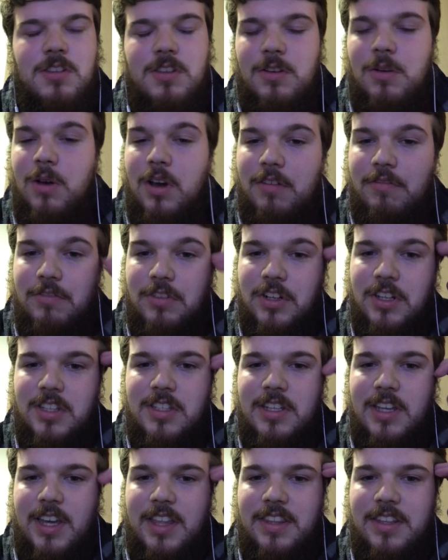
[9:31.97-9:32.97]
quite funny
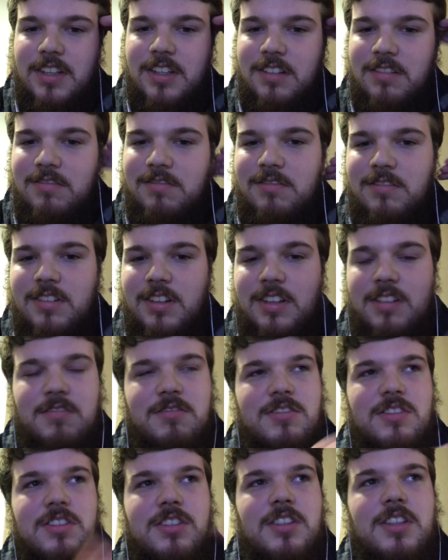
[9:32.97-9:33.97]
together like
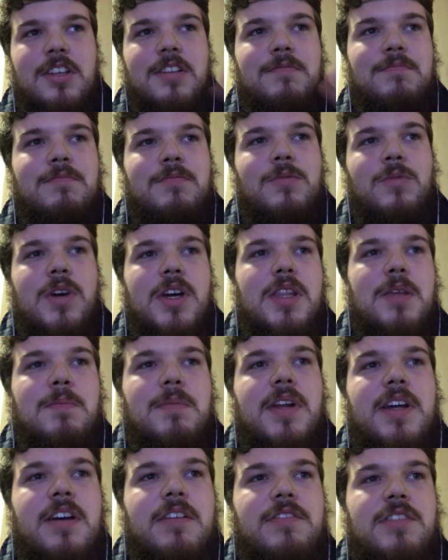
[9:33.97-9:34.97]
just the way they
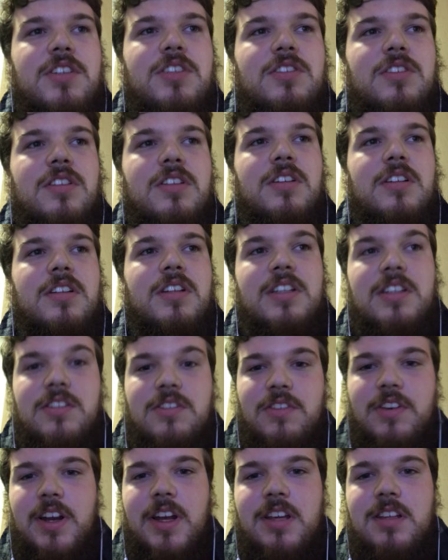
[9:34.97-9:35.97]
play off each other and
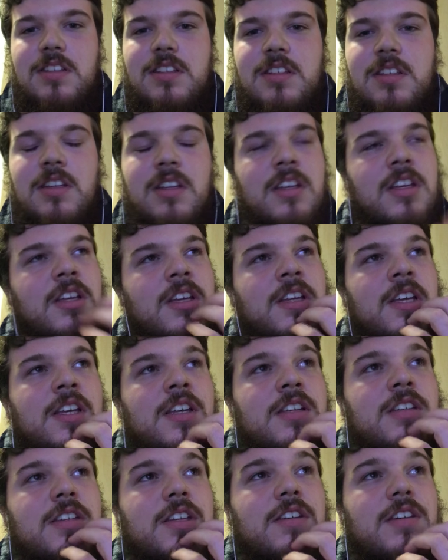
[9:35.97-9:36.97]
interact
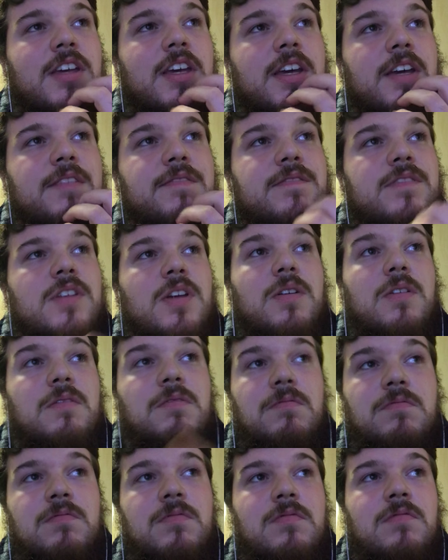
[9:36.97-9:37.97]
so yeah so
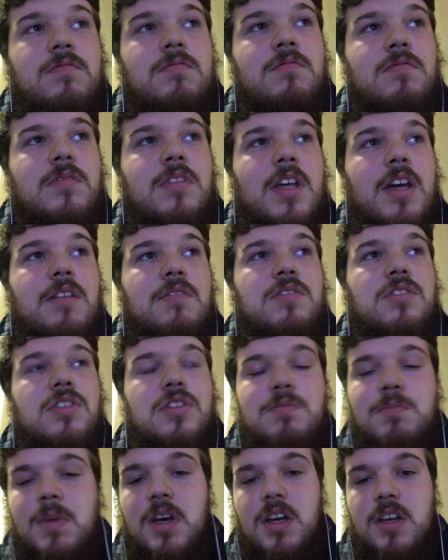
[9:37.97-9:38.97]
that was
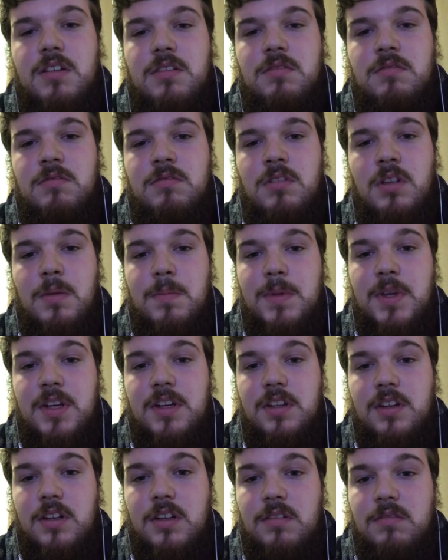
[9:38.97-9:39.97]
just my
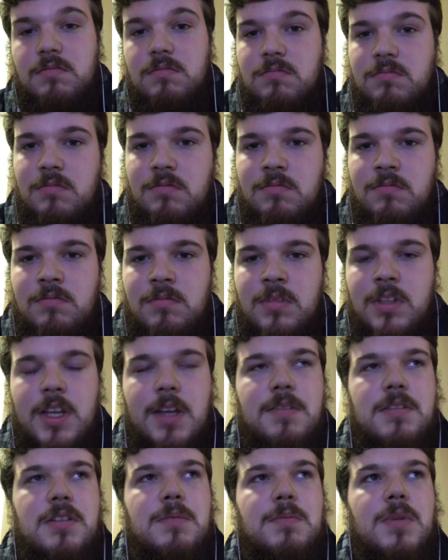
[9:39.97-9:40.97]
opinion on
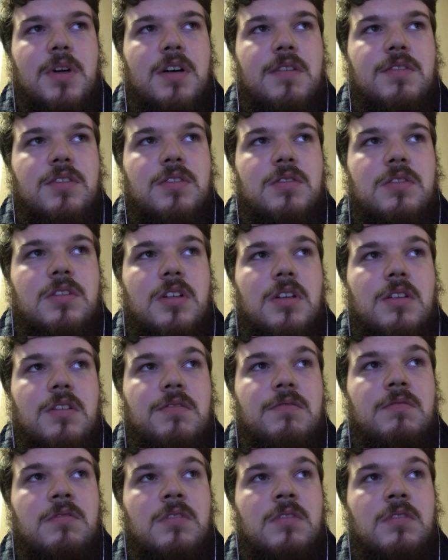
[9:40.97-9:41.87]
Captain Marvel. So